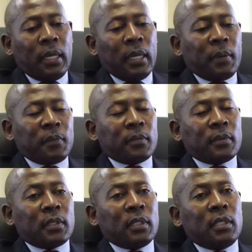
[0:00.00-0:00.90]
Um,
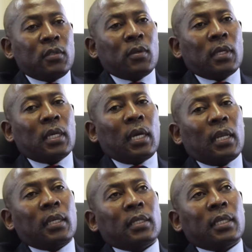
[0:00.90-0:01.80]

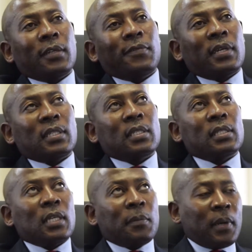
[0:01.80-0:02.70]
historical grievances
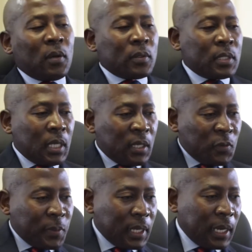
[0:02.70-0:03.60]
about uh,
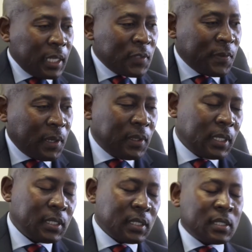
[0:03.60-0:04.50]
human rights
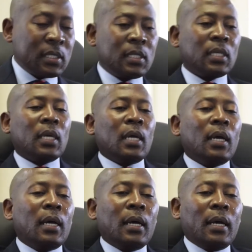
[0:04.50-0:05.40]
violations
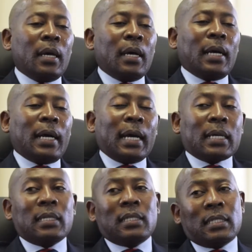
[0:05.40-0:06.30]
are
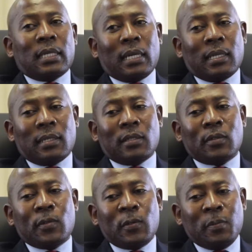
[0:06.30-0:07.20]
critical
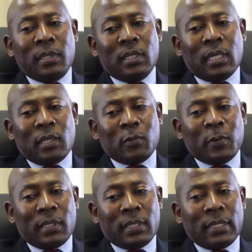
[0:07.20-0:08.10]
to be dealt
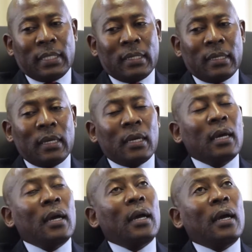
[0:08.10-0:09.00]

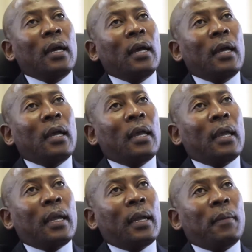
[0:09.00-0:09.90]
with.
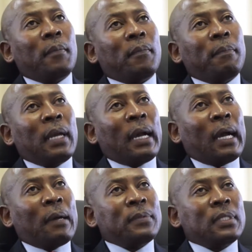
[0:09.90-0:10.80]
Uh,
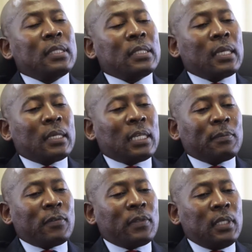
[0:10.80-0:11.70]
perhaps these are some
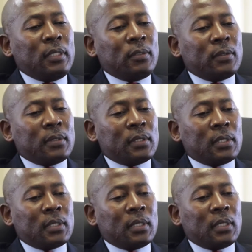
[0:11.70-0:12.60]
of the issues
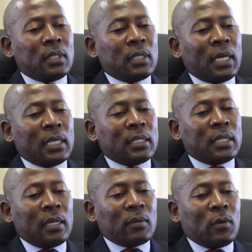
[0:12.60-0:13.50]
that
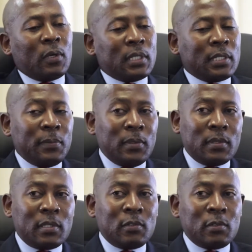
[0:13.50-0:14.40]
uh, contribute
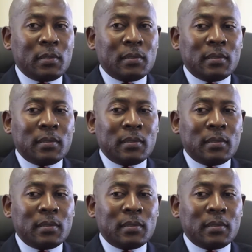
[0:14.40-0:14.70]
to